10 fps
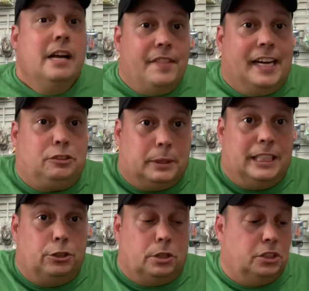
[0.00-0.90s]
That's what
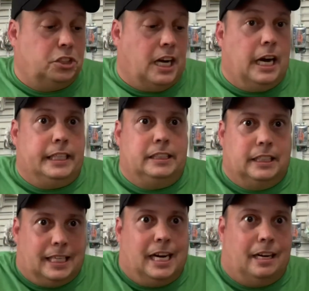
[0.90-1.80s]
these are designed to
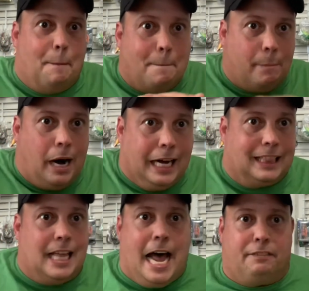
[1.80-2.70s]
kind of
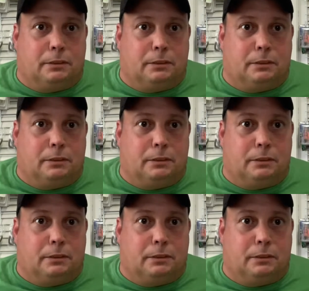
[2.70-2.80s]
model after,